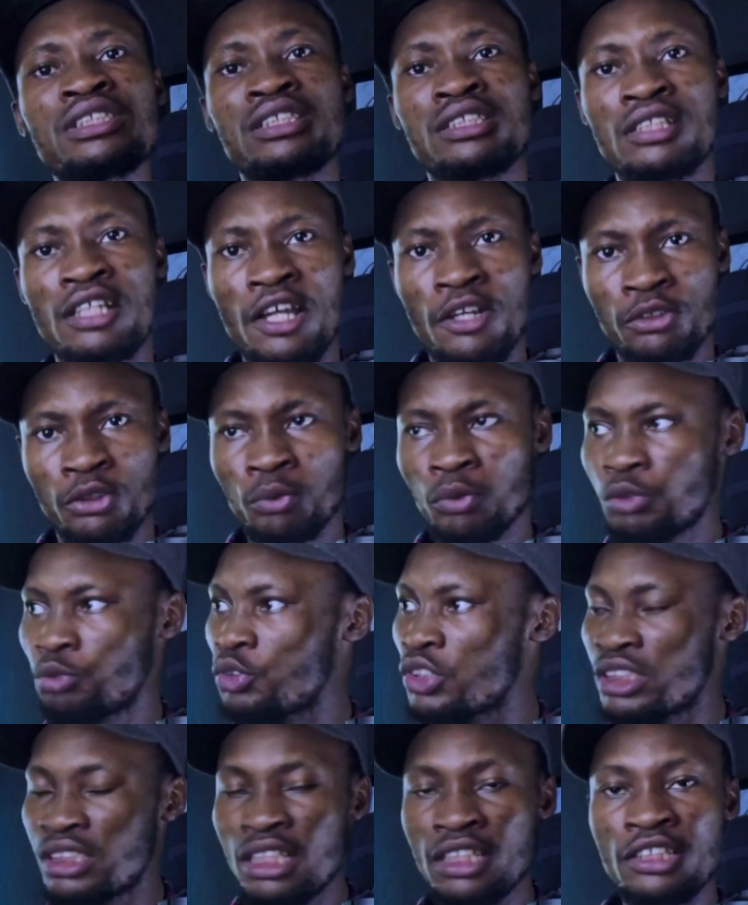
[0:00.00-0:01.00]
scenario which
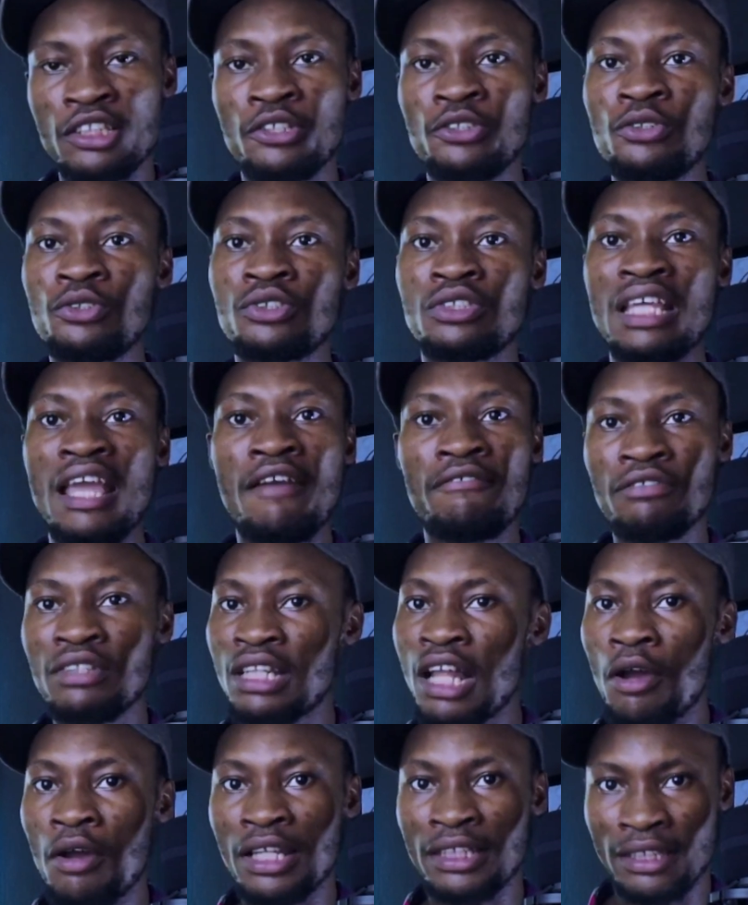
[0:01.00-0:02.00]
we see in the news every
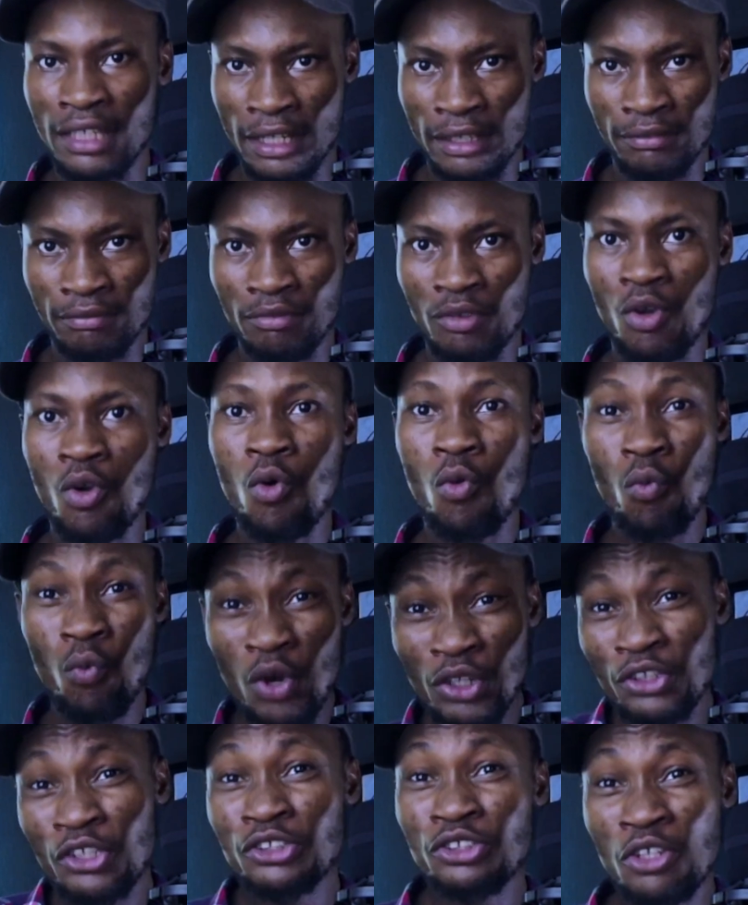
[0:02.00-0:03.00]
now and then.
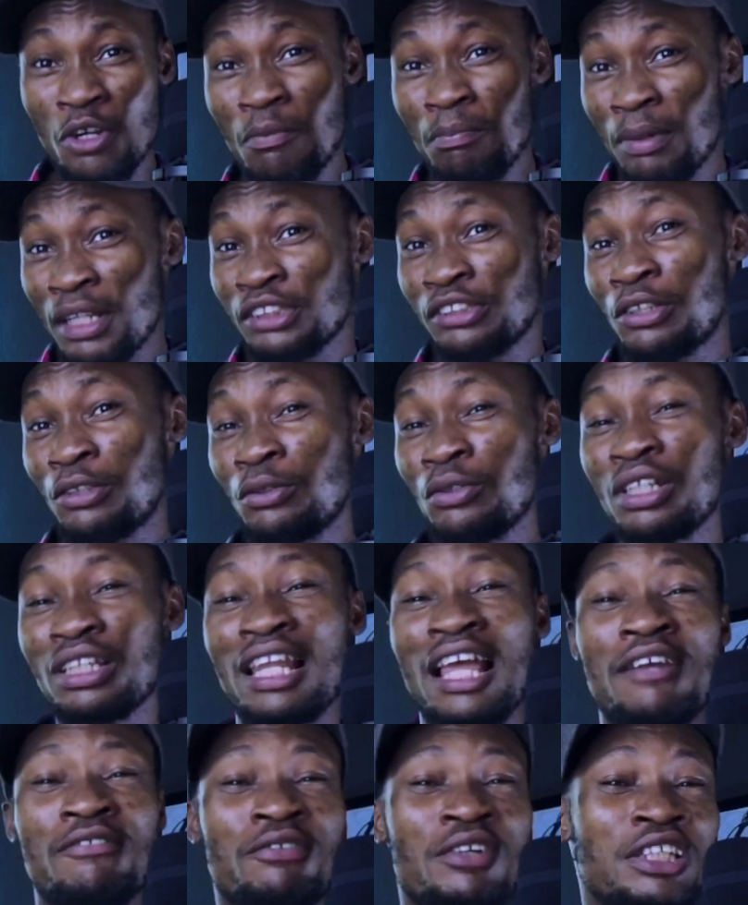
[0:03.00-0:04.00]
What does compassion look
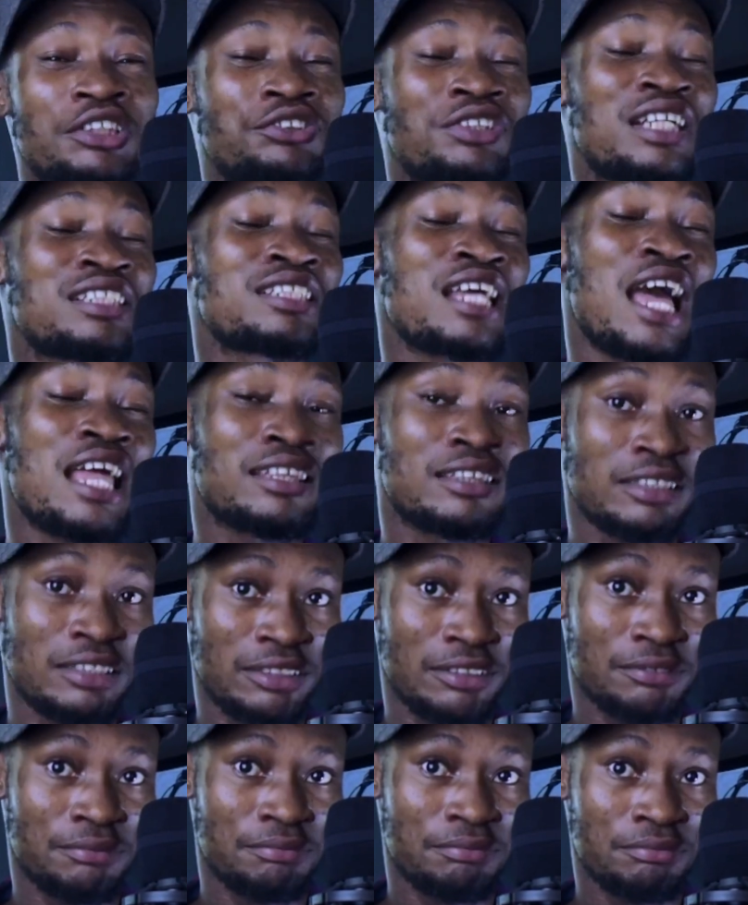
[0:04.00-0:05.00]
like for a trans athlete?